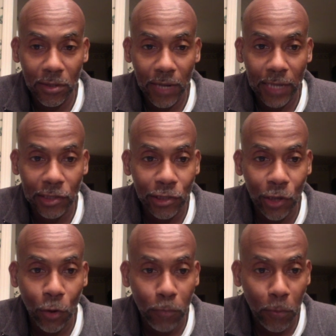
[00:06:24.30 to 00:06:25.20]
has
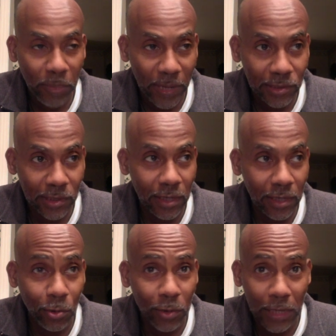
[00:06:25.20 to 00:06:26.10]
no propensity,
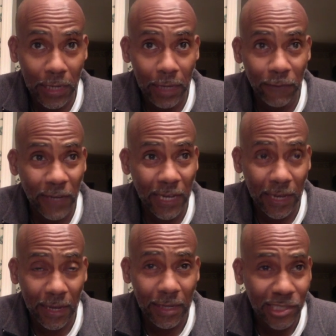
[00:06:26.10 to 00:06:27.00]
no need for
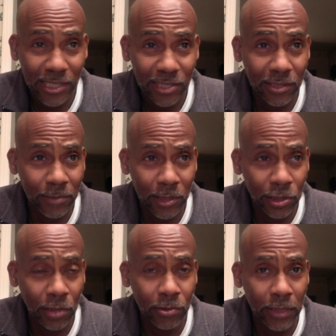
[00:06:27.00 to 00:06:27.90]
any systems
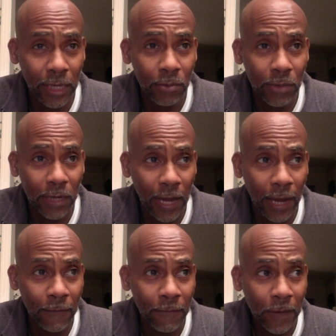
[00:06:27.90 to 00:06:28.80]
associated with
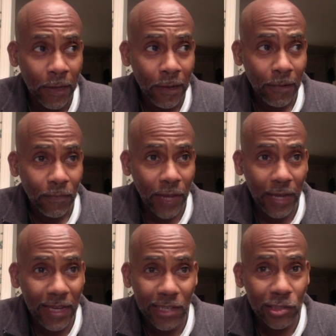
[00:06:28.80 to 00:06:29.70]
life. There is